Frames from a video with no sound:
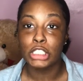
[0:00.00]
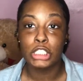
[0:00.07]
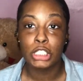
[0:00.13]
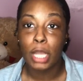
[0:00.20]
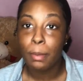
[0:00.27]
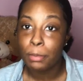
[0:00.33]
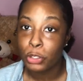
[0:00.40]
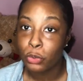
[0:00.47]

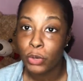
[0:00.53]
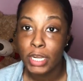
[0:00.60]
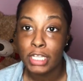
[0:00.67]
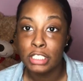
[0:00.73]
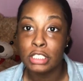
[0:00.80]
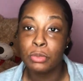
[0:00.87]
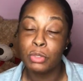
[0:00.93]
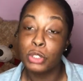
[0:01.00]
shopping
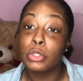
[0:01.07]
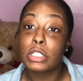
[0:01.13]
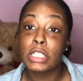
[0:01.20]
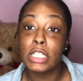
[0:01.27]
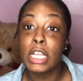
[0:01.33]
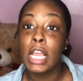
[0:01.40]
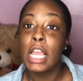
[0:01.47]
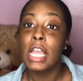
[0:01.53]
crazy when you
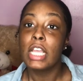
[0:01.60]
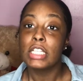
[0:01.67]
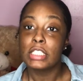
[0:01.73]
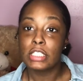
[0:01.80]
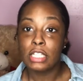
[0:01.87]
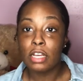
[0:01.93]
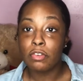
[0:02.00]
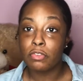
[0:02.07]
see
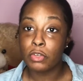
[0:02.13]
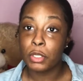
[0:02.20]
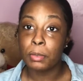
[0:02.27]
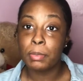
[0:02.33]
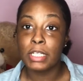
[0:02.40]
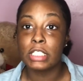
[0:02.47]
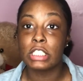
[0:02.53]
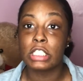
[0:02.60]
stuff for your
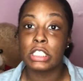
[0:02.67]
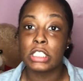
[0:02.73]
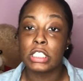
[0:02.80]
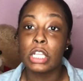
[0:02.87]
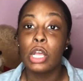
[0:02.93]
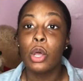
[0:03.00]
business.